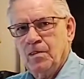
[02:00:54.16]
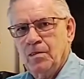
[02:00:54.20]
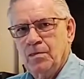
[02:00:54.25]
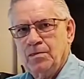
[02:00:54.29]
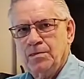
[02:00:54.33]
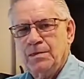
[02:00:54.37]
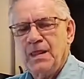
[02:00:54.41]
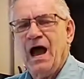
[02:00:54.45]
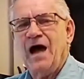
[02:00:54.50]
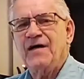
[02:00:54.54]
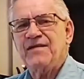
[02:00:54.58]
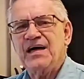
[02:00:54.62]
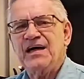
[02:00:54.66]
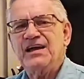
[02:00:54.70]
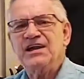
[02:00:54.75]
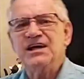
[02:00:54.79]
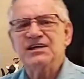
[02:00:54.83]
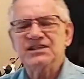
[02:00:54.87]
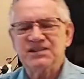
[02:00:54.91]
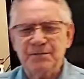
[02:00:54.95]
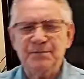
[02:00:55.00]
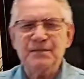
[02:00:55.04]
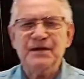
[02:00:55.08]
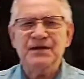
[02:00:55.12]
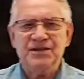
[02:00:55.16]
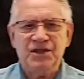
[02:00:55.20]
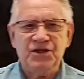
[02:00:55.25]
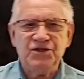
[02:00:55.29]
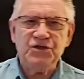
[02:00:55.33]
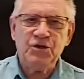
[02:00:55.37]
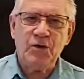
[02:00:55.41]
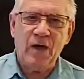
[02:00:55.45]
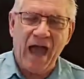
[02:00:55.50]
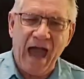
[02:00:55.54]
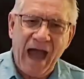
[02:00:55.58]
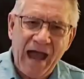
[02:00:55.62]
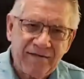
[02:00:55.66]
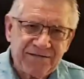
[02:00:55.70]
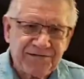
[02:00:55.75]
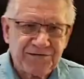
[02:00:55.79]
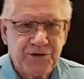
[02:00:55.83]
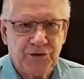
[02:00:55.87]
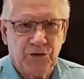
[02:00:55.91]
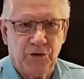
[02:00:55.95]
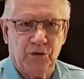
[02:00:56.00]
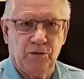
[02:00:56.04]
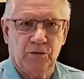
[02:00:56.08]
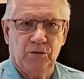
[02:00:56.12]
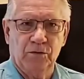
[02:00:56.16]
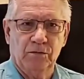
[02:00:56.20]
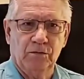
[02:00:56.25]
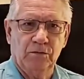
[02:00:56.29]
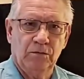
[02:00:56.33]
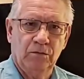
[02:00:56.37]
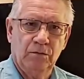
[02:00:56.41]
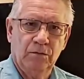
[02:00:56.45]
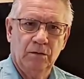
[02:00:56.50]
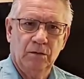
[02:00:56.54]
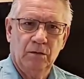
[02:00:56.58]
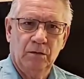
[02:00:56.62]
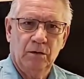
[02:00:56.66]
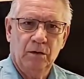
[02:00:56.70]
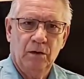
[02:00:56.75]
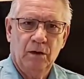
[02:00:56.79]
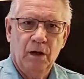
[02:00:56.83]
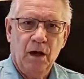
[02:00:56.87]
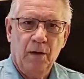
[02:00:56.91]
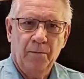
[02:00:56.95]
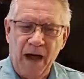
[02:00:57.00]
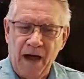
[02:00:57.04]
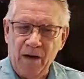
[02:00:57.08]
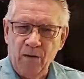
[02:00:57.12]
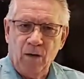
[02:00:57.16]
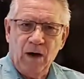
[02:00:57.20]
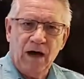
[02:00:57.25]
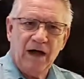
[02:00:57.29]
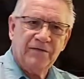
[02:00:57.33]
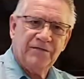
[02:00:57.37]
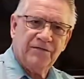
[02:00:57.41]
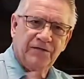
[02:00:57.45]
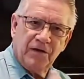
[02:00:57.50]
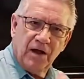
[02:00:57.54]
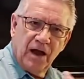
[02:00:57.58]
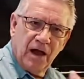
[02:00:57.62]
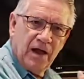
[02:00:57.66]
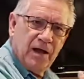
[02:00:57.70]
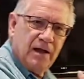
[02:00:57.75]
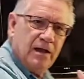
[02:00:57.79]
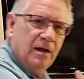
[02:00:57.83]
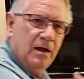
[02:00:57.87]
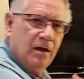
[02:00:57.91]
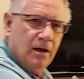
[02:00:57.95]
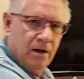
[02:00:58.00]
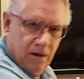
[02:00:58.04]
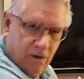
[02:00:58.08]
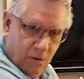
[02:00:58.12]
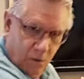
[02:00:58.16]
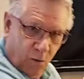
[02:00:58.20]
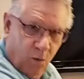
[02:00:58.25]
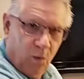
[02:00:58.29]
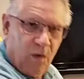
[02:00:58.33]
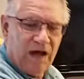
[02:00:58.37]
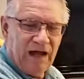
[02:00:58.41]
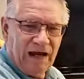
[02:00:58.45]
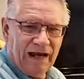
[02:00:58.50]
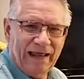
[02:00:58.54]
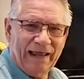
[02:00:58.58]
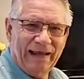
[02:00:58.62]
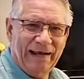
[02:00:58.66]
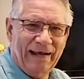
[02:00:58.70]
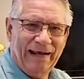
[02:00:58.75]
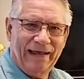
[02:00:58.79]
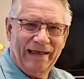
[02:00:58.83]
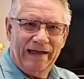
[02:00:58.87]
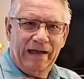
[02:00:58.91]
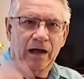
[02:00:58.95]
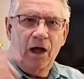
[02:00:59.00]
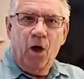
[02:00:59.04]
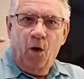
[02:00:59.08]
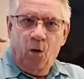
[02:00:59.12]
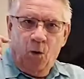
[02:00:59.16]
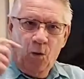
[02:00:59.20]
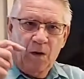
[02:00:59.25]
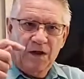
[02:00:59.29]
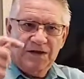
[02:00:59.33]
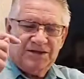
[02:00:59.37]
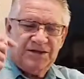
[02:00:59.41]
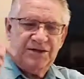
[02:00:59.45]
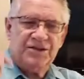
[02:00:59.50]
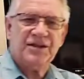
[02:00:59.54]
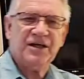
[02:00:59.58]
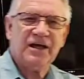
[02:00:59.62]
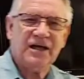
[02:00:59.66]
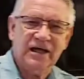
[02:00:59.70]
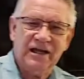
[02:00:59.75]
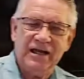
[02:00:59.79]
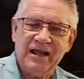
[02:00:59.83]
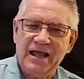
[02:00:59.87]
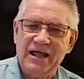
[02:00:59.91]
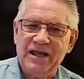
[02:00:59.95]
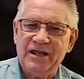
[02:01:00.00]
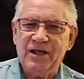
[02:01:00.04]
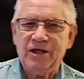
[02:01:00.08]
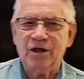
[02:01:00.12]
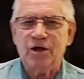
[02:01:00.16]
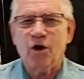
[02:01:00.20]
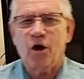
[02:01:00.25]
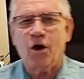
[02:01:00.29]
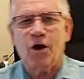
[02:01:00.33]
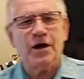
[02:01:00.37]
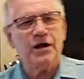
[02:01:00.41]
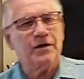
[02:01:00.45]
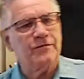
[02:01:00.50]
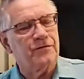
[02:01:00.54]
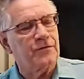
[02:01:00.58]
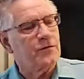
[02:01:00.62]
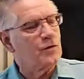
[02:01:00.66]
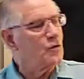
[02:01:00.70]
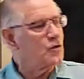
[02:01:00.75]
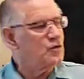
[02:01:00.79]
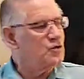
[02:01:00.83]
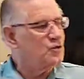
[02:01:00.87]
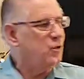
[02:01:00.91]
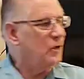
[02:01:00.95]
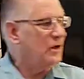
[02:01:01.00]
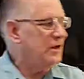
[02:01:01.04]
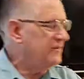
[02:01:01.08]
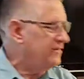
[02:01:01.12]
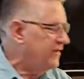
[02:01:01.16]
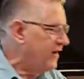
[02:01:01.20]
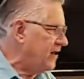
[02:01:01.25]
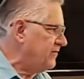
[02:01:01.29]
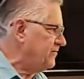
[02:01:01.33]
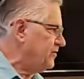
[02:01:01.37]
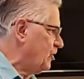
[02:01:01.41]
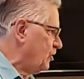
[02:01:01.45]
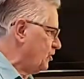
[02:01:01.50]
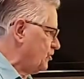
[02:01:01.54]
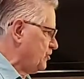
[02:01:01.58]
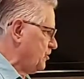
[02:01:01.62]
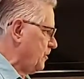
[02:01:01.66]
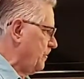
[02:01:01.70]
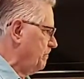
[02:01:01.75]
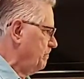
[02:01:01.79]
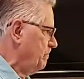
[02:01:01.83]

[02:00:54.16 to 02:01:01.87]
Now, that doesn't mean that you have to. My wife and I willingly went to the Canadian Arctic for those 25 years.